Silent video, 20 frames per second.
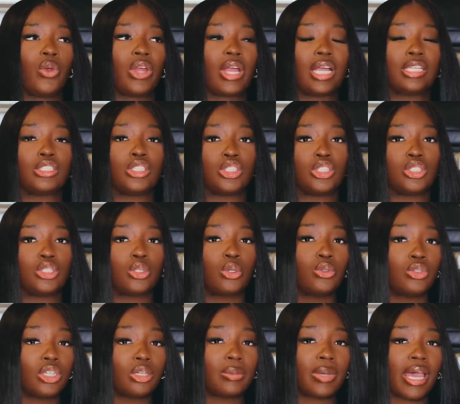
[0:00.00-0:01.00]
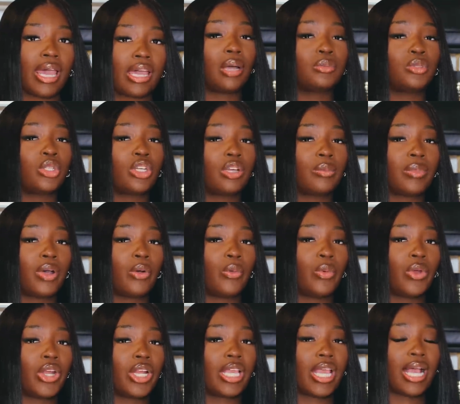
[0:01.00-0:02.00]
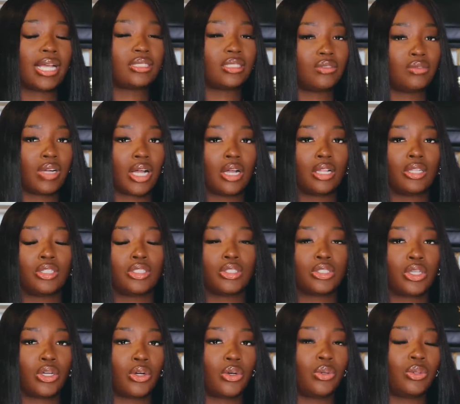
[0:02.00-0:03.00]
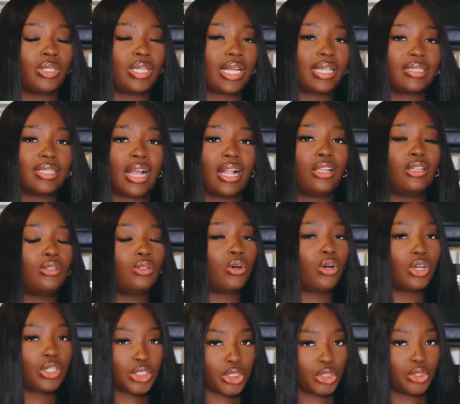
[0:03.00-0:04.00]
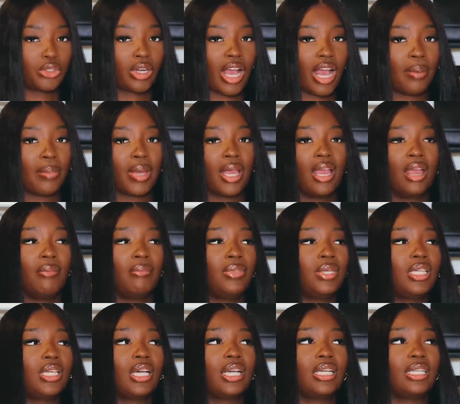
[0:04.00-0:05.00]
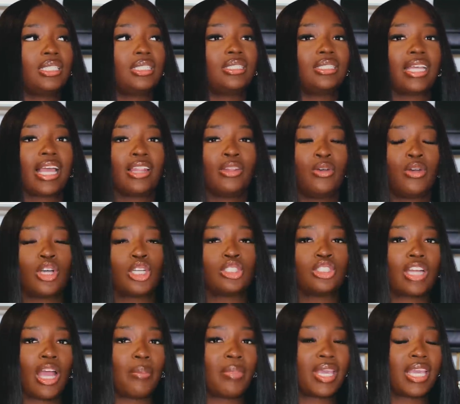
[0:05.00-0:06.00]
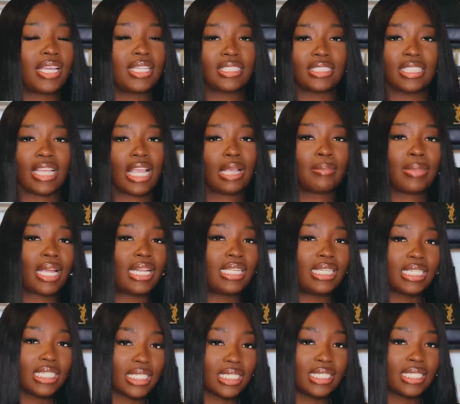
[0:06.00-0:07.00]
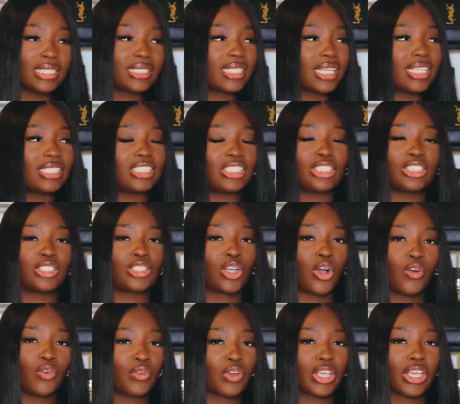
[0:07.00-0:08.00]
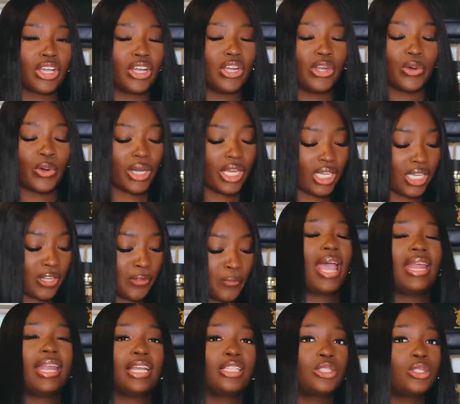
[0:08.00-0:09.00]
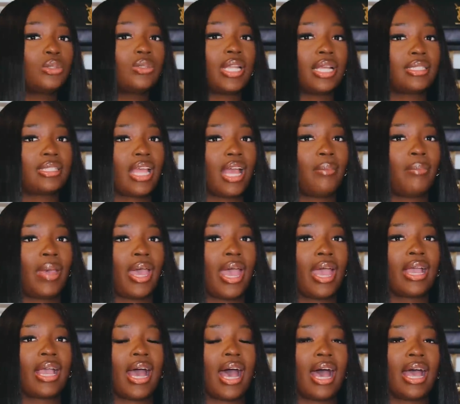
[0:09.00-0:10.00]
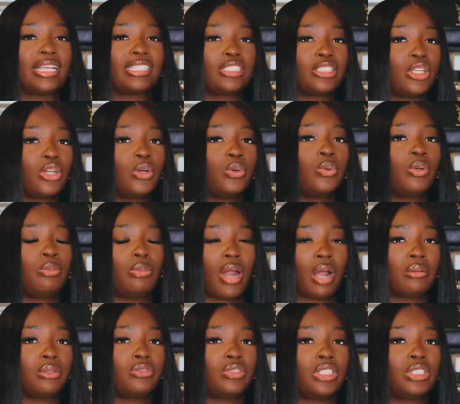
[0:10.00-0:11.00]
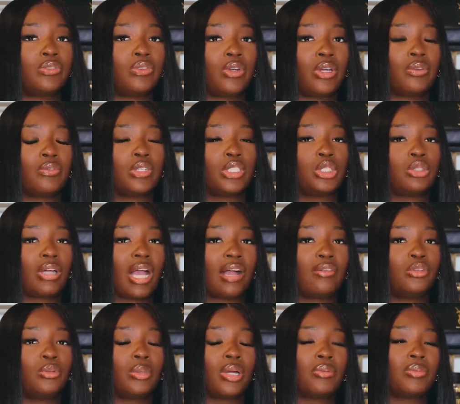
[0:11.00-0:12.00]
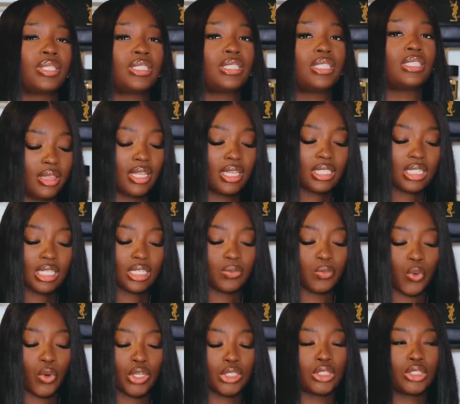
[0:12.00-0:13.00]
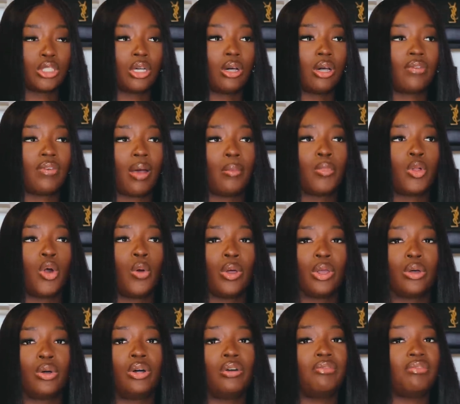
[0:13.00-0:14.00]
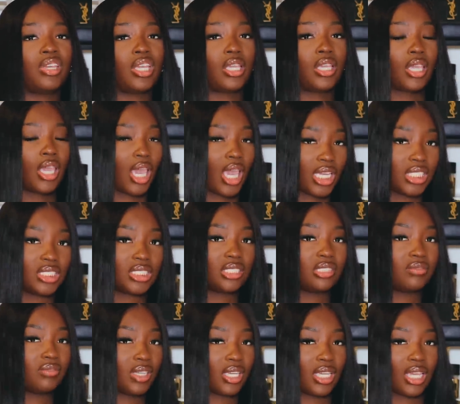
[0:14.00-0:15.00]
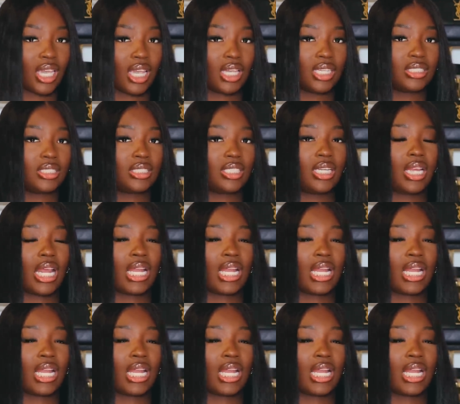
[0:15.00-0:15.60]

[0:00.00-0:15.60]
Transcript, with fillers: wear it as a shoulder bag. I'm talking about wearing it as a regular tote, not that long strap because that long strap hits like my knees. It's just so freaking annoying. And I do like that bag. I still would probably reach for it for travel purposes. This is more so if I'm going on vacation, vacation,